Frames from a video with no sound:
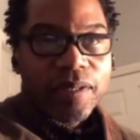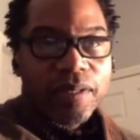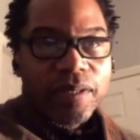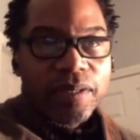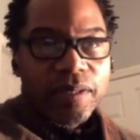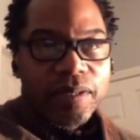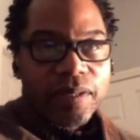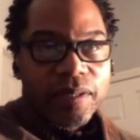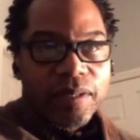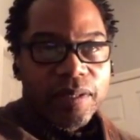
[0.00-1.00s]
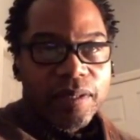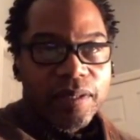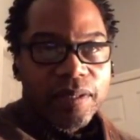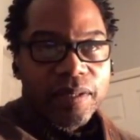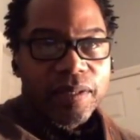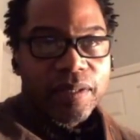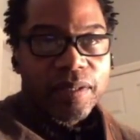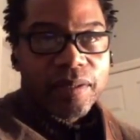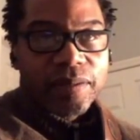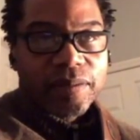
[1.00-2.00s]
What inspires you from
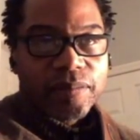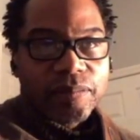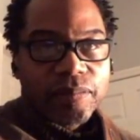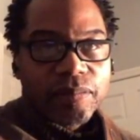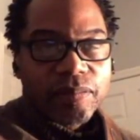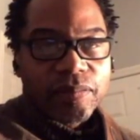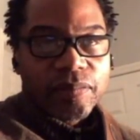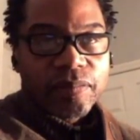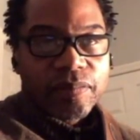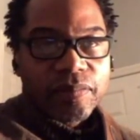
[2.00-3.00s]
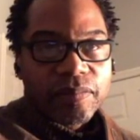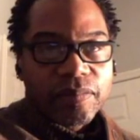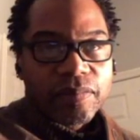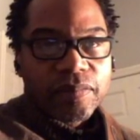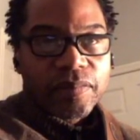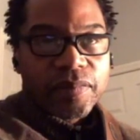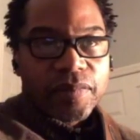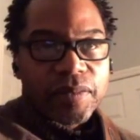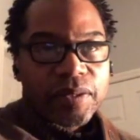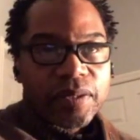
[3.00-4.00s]
Derek Skinner? What inspires you as
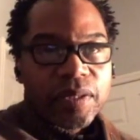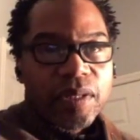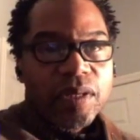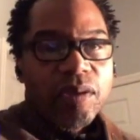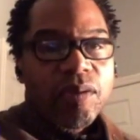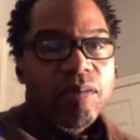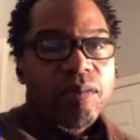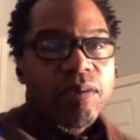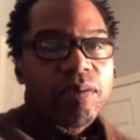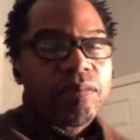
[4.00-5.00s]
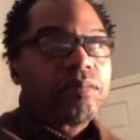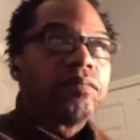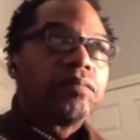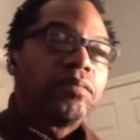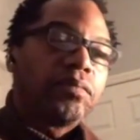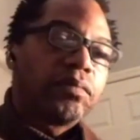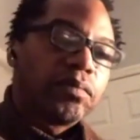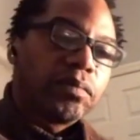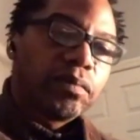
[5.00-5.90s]
far as your, I guess, he's musically?